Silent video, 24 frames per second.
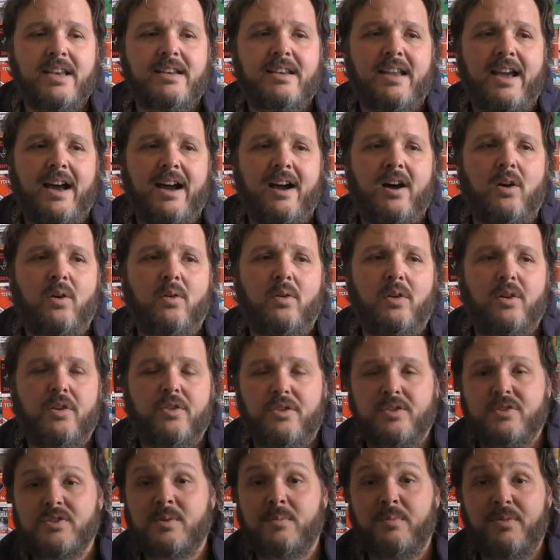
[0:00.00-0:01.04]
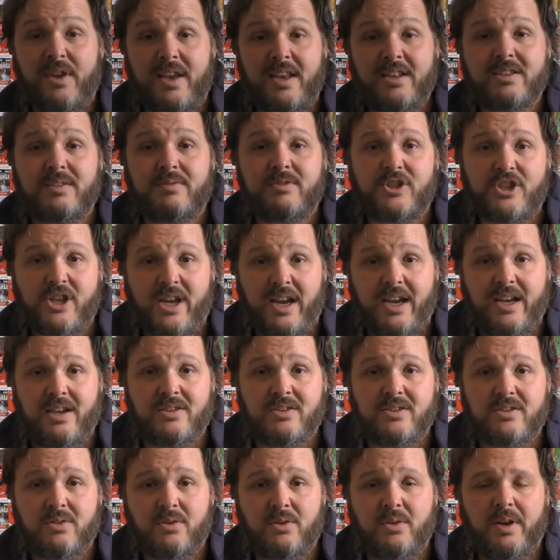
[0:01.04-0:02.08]
Now, some things have
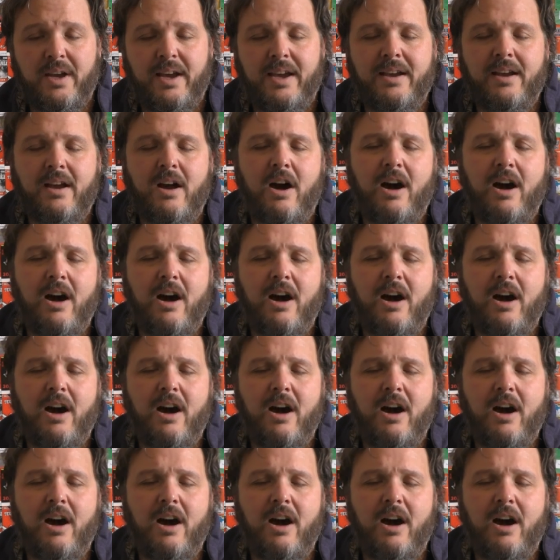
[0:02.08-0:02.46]
changed, okay?